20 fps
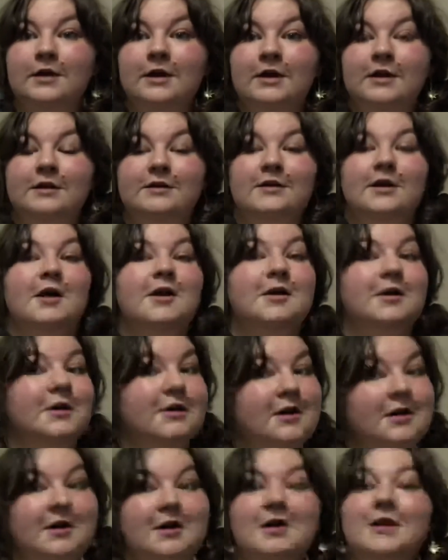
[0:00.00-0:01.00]
da da da
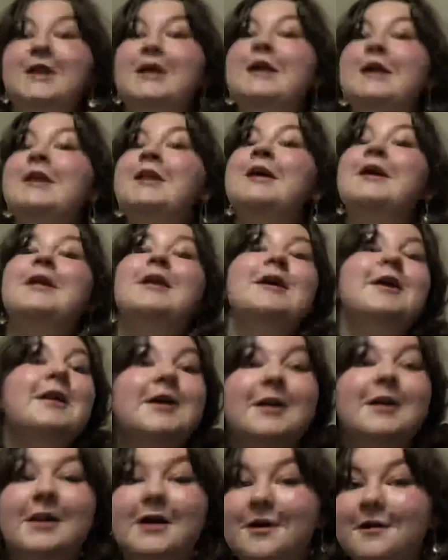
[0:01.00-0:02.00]
da dee da da da
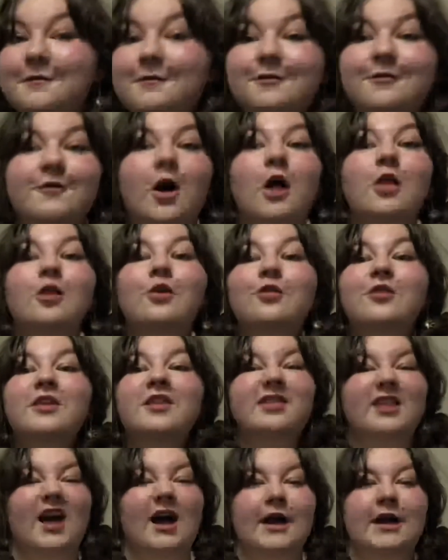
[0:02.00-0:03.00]
da, follow the
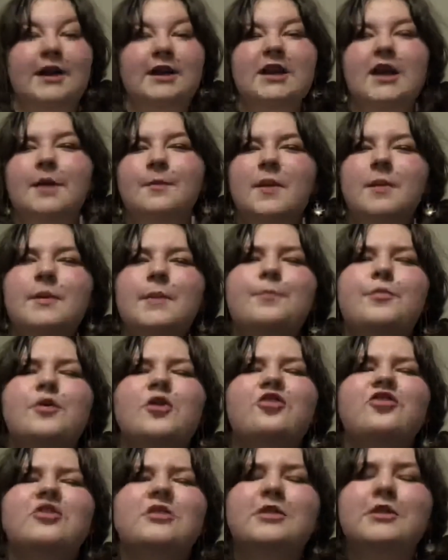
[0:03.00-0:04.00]
line and maybe push a
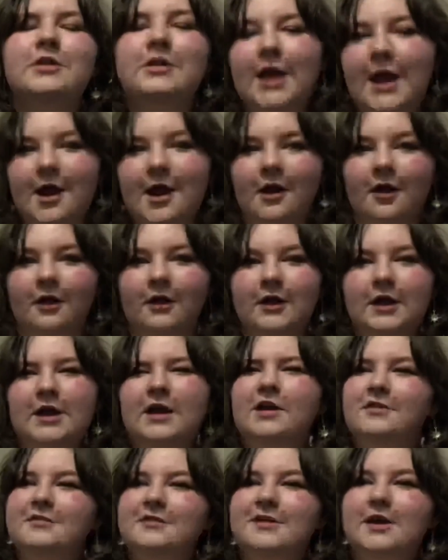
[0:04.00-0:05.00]
little air. It'll
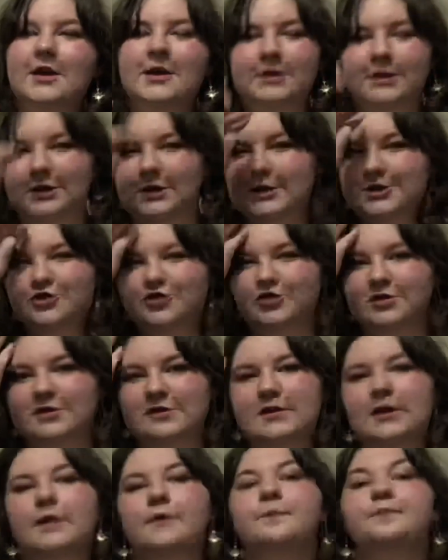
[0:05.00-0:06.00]
sound a little interesting.
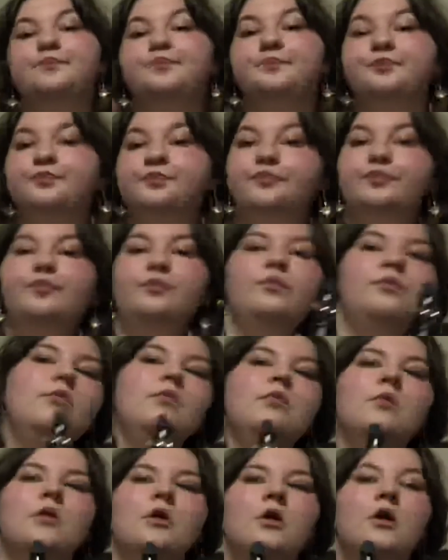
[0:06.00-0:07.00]

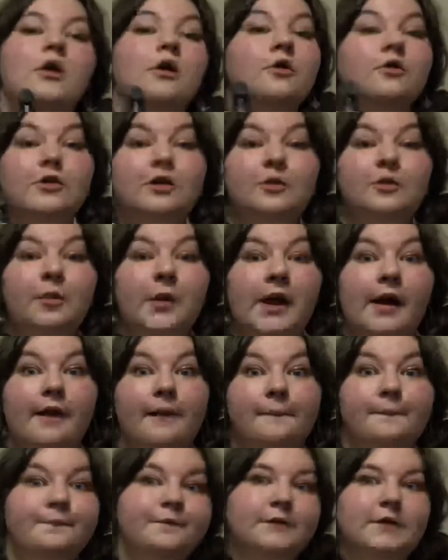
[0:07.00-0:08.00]
So let's play it.
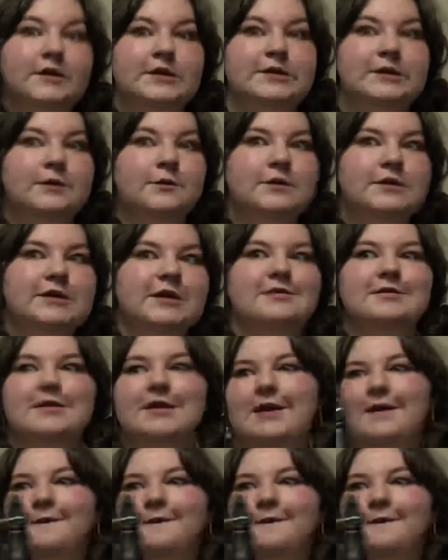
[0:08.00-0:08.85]
Let's see what it sounds like.